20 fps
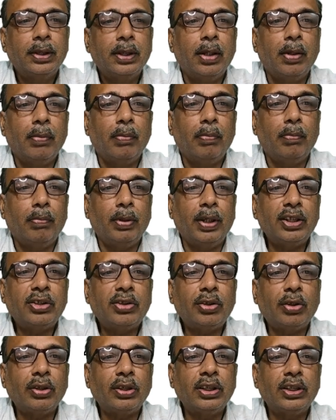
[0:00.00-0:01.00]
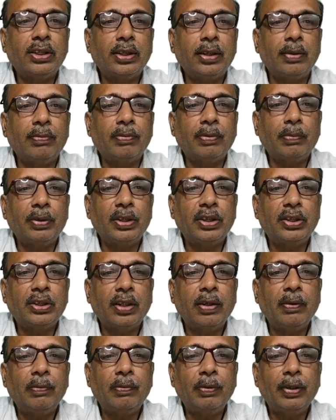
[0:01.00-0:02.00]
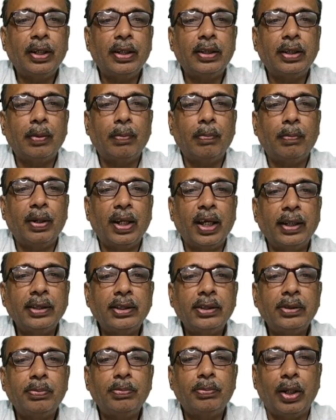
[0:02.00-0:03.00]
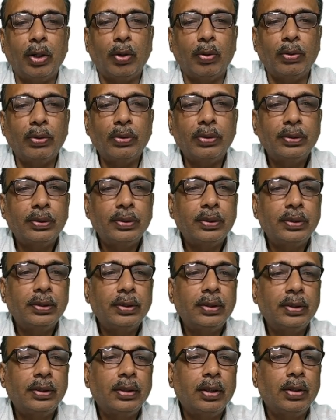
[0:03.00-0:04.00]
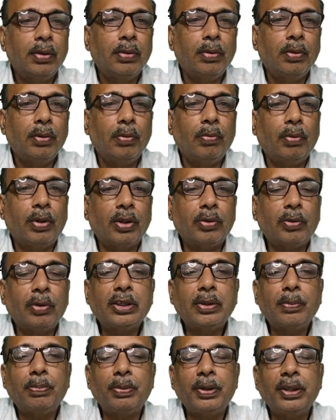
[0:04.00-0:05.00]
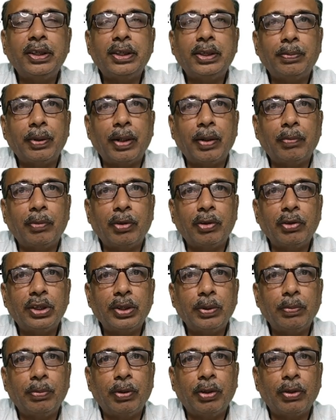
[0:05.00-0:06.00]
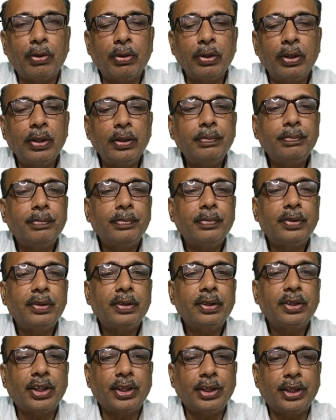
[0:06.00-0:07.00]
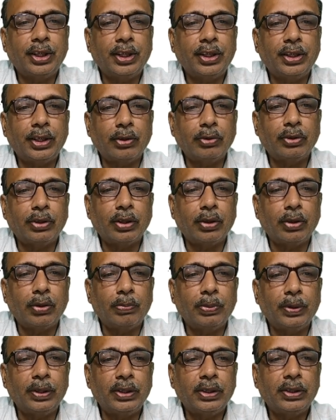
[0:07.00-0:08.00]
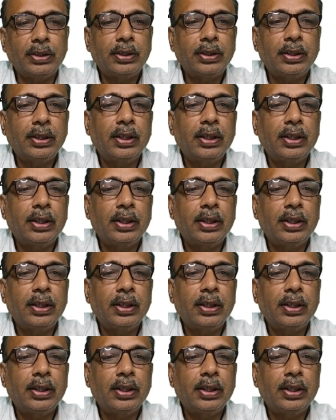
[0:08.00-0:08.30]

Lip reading: Based on this information, fill in the blanks below. What was the principal amount she borrowed? 30,000 rupees.